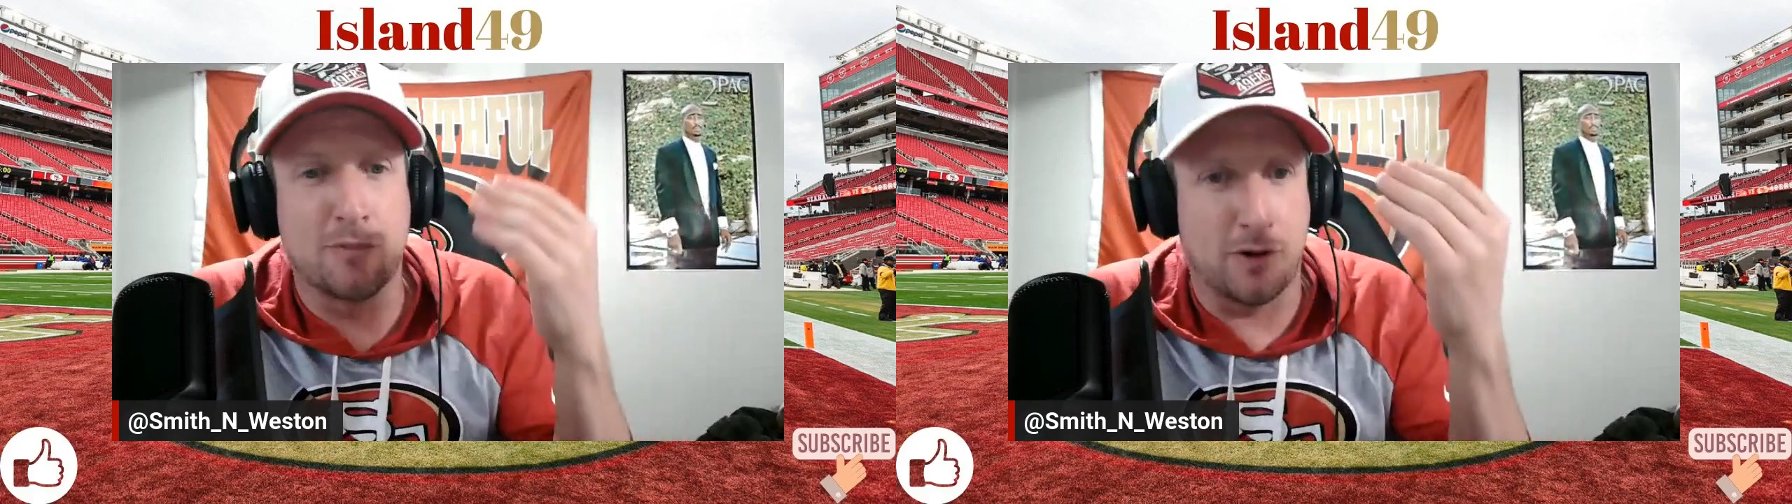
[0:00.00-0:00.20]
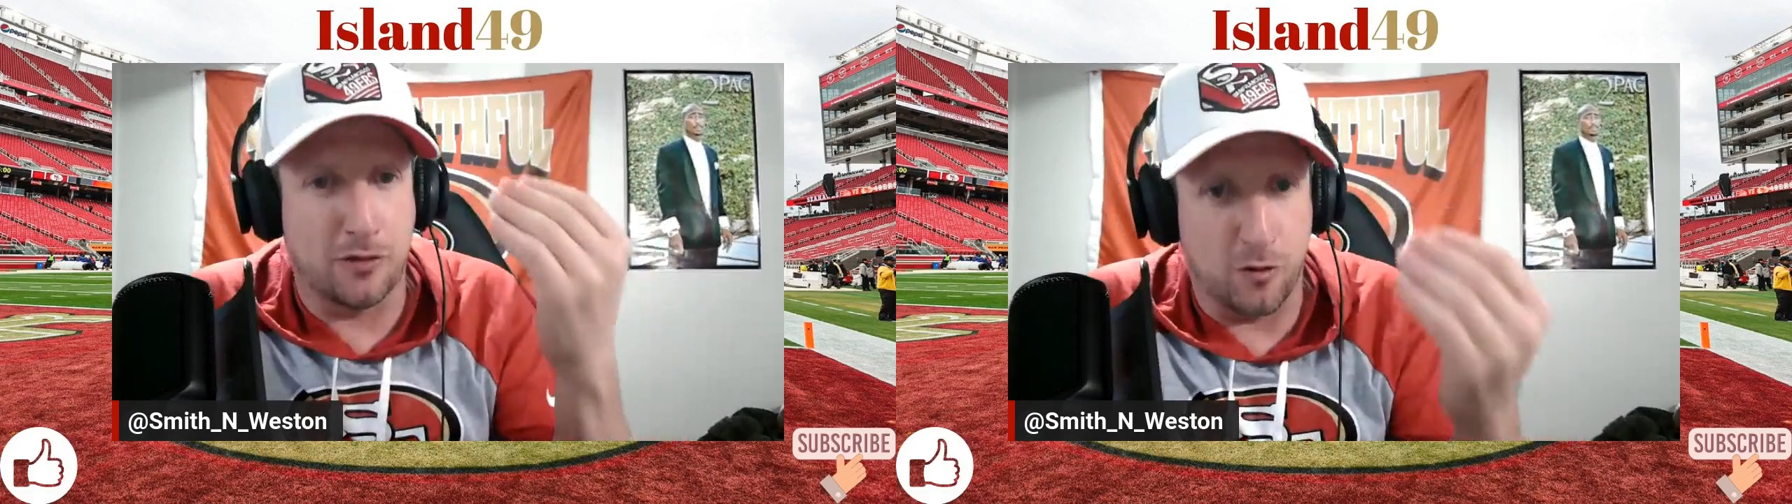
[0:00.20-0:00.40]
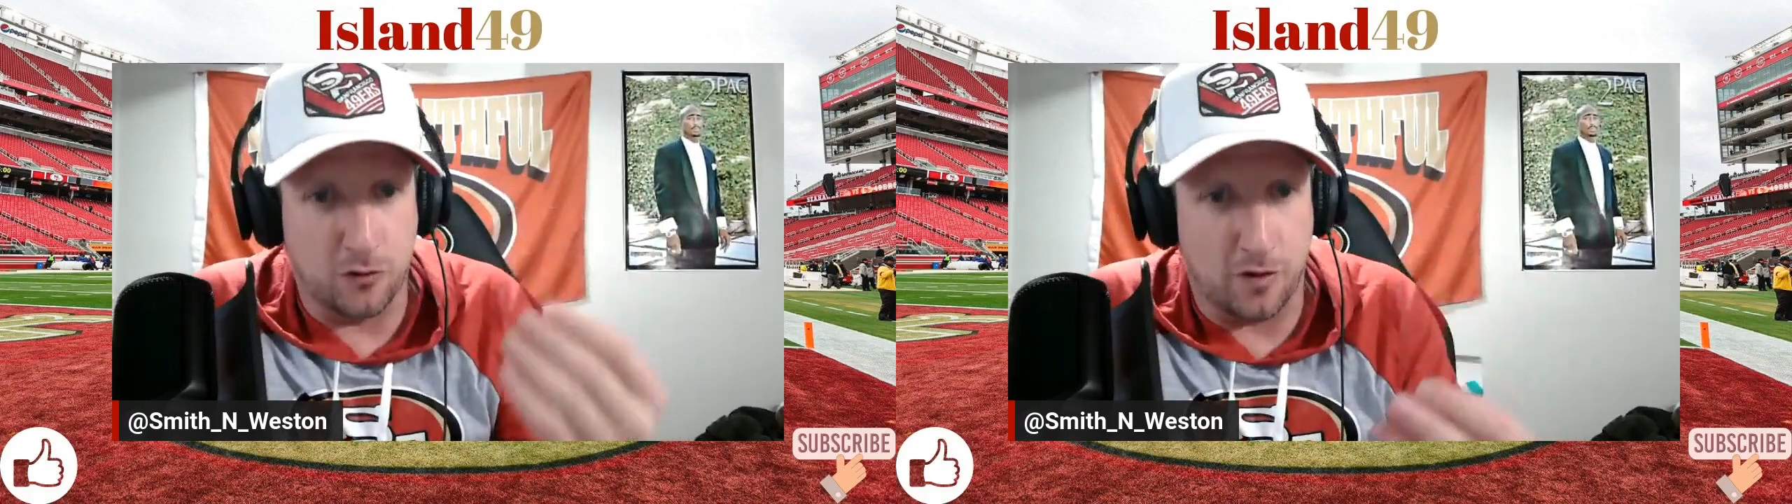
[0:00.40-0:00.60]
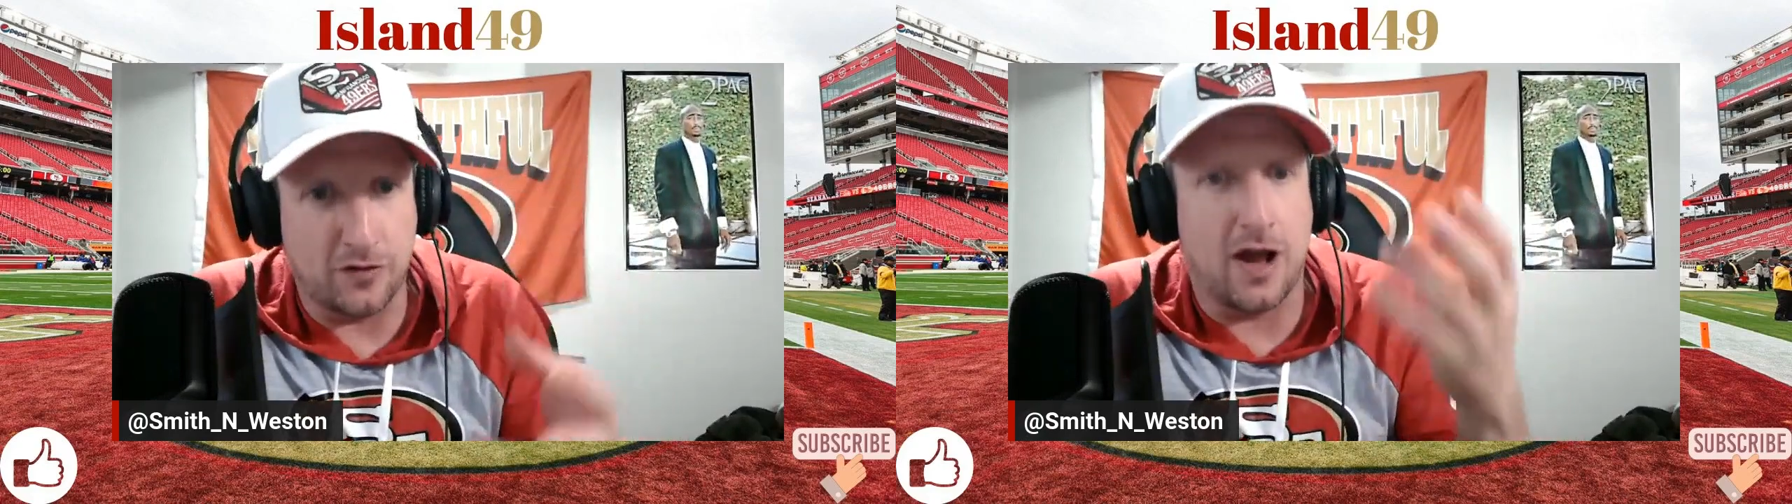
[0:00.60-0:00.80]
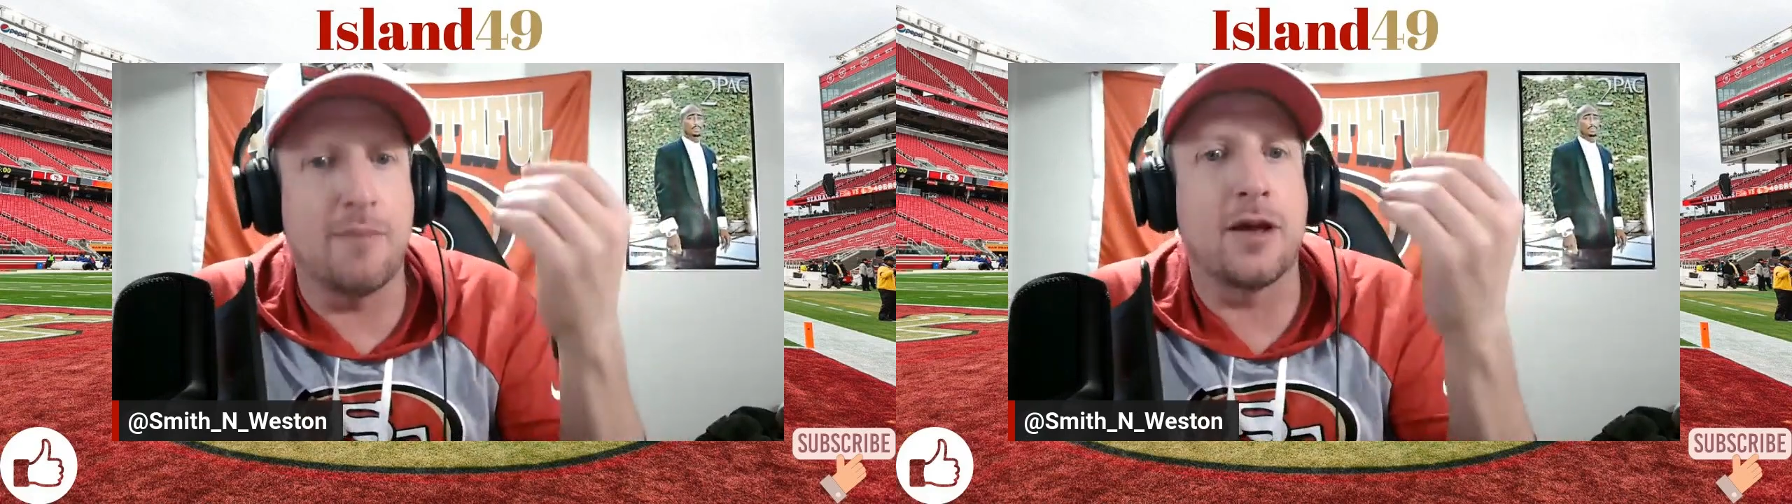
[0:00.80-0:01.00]
but throws off
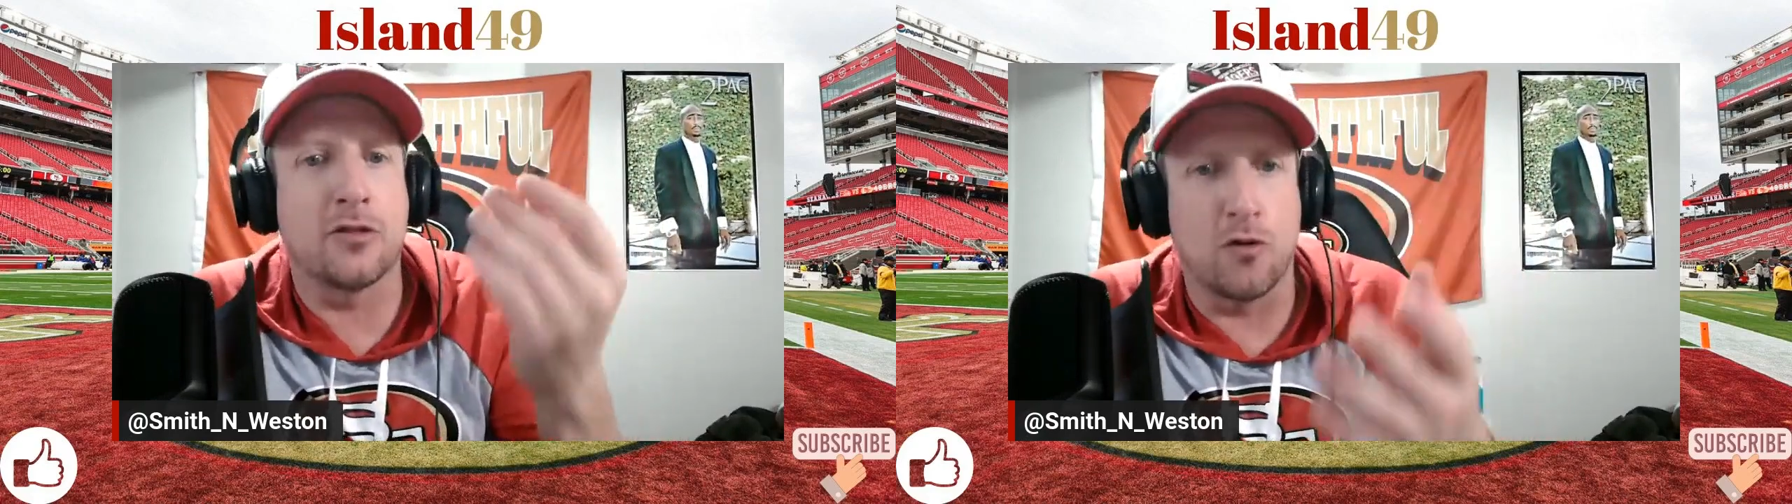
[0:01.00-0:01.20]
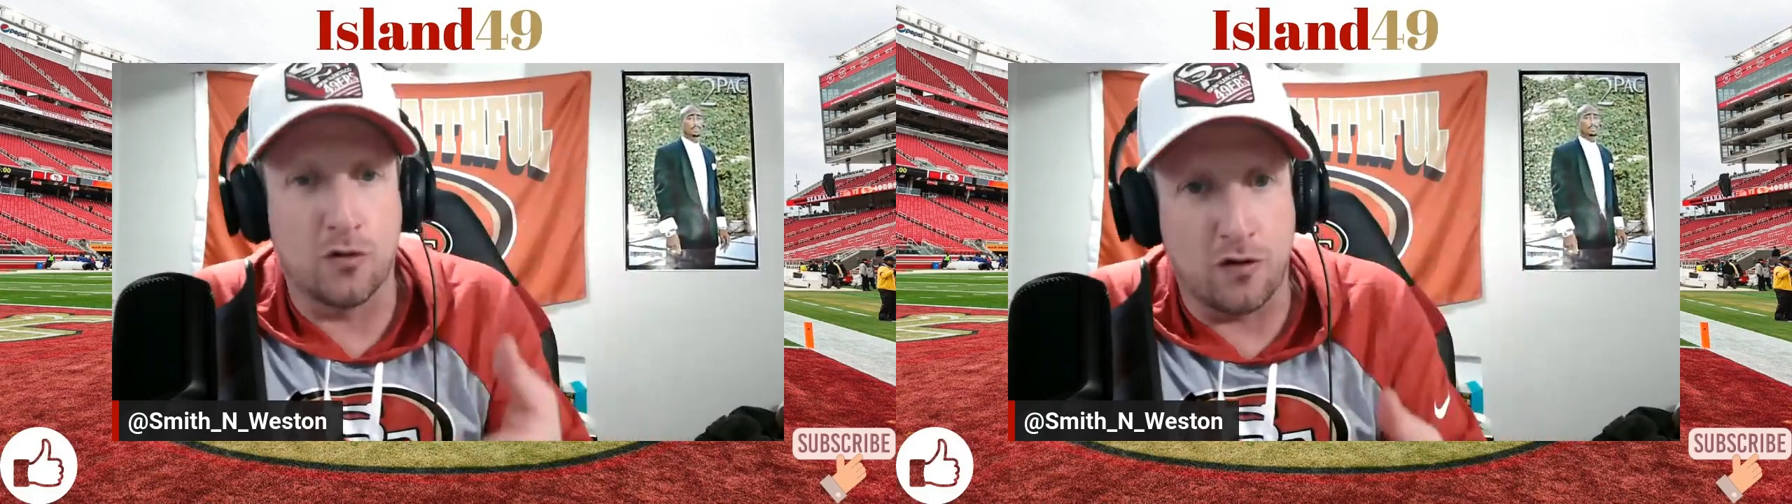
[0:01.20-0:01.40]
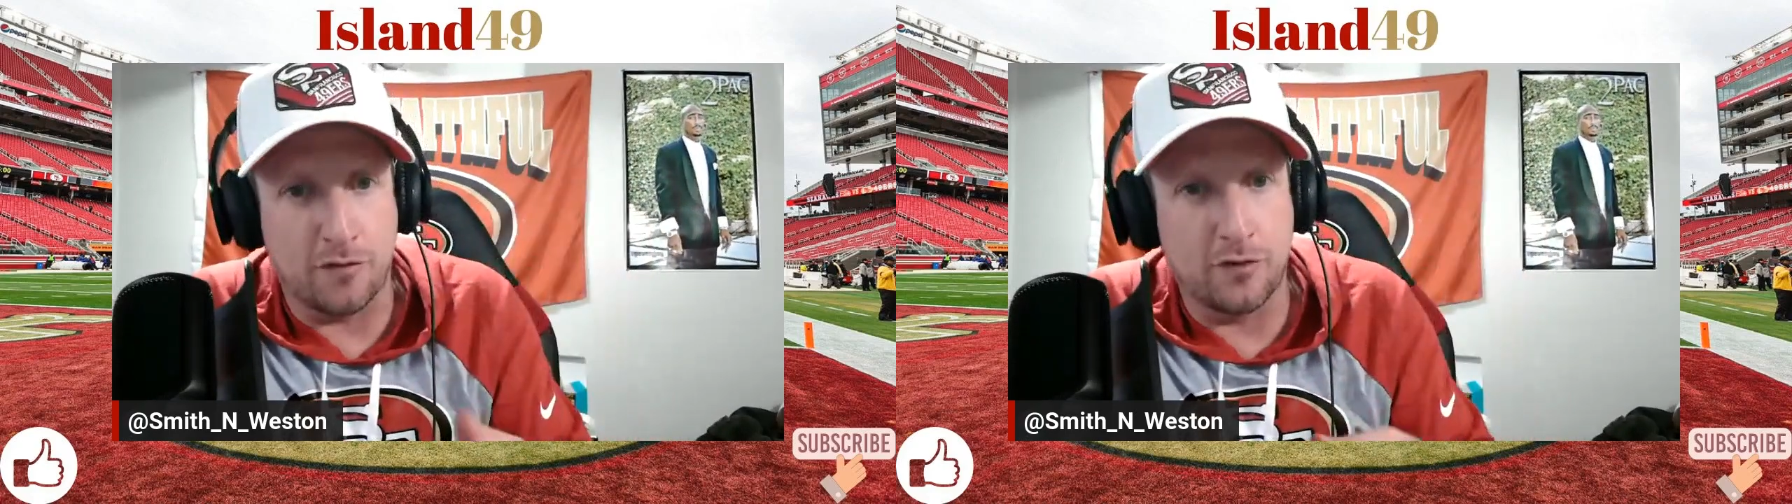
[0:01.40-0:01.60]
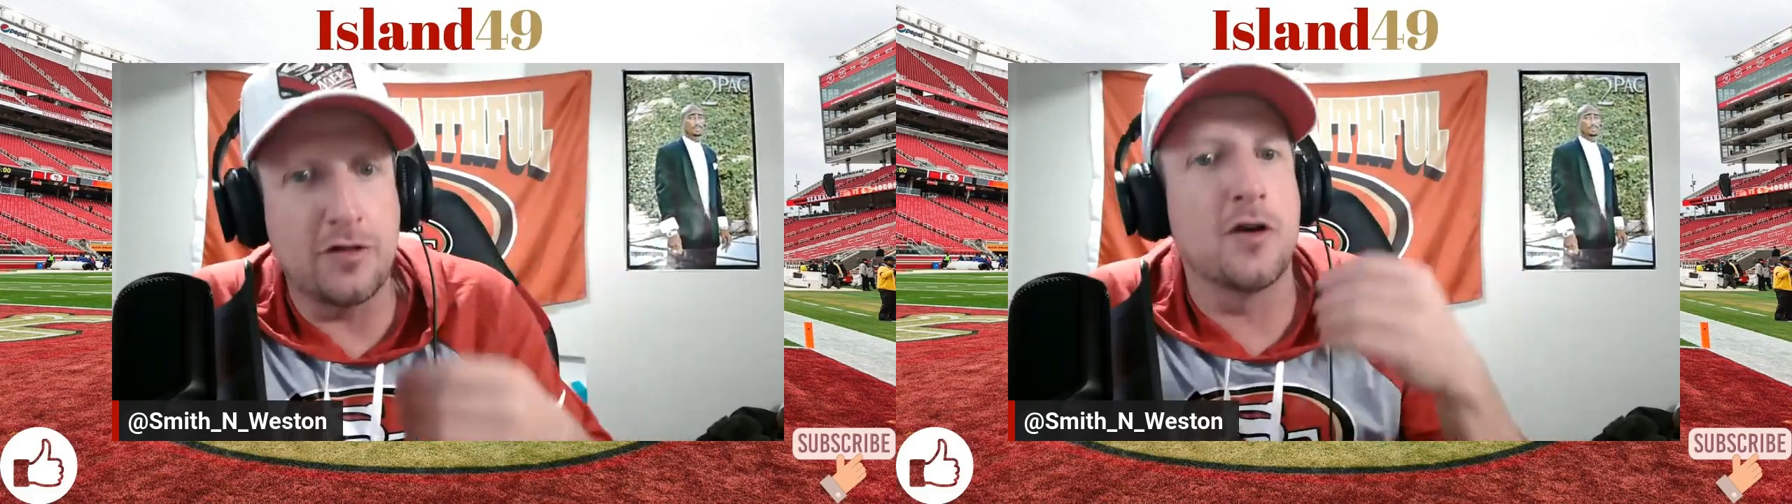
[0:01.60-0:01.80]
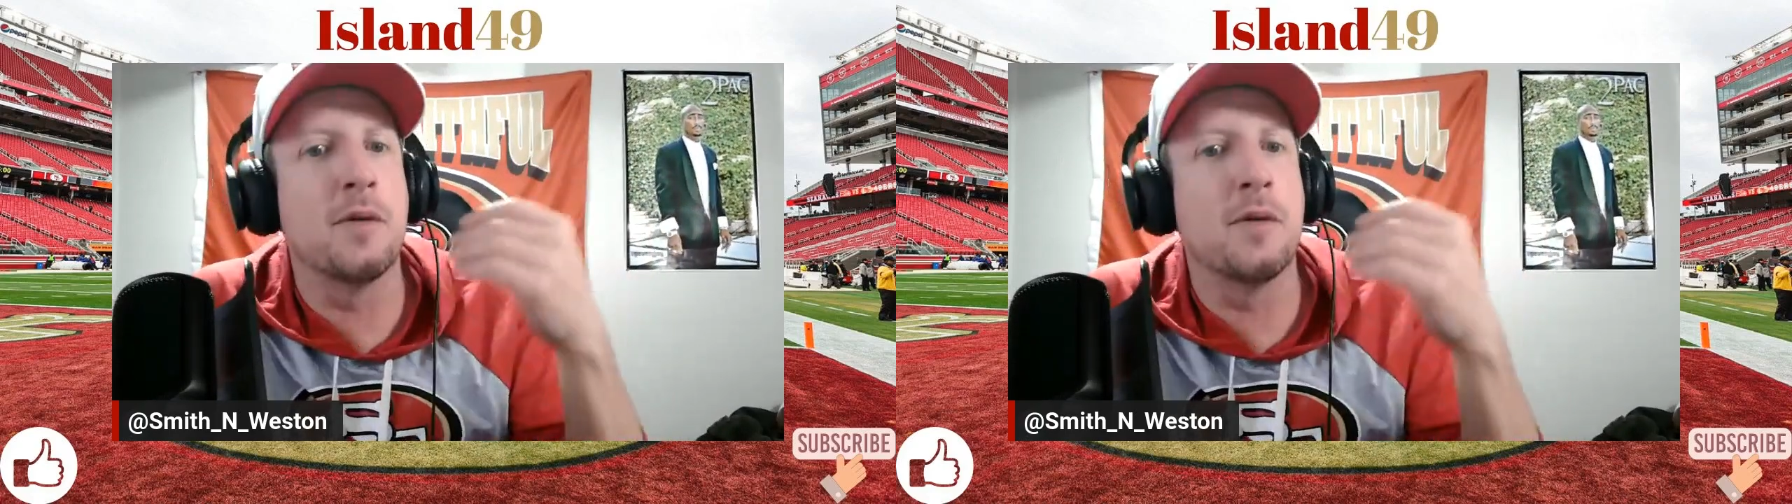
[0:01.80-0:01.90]
timing, throws off rhythm.